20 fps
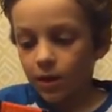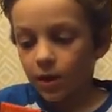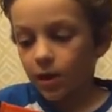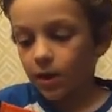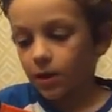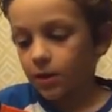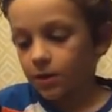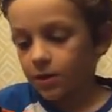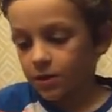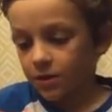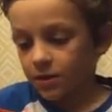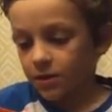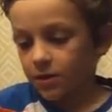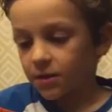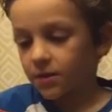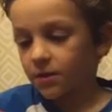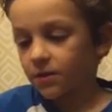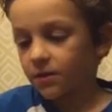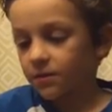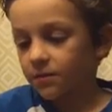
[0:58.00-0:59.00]
And
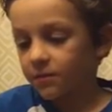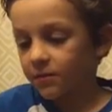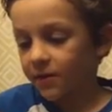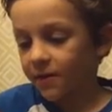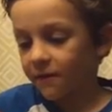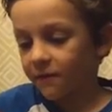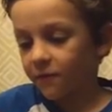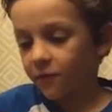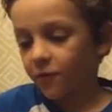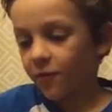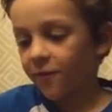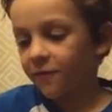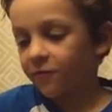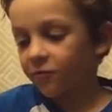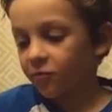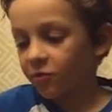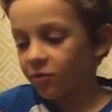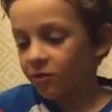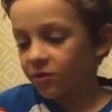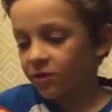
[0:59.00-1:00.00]
he's my
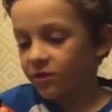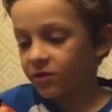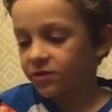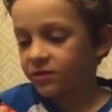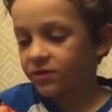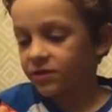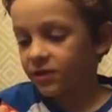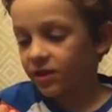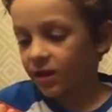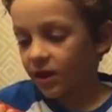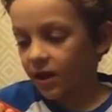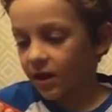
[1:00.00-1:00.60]
favorite because